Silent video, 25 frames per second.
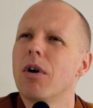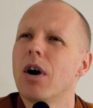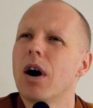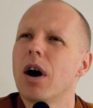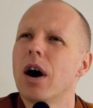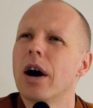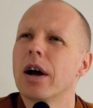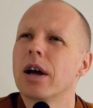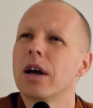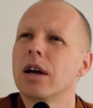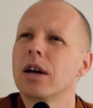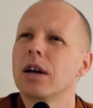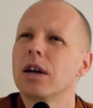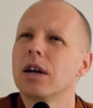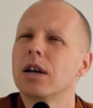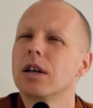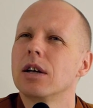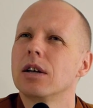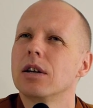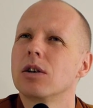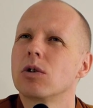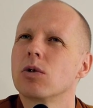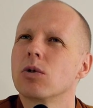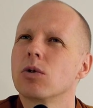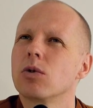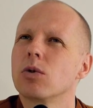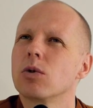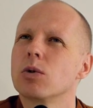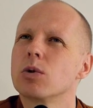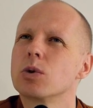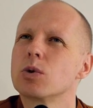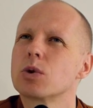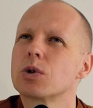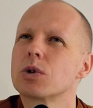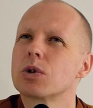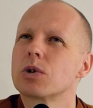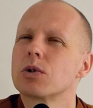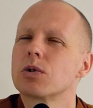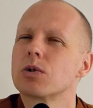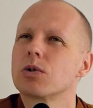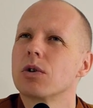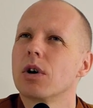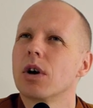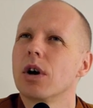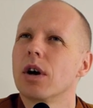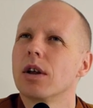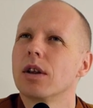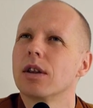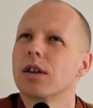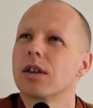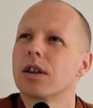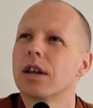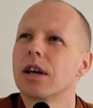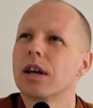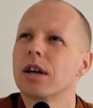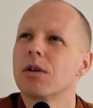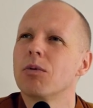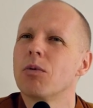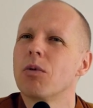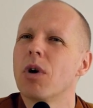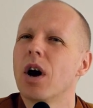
I do thing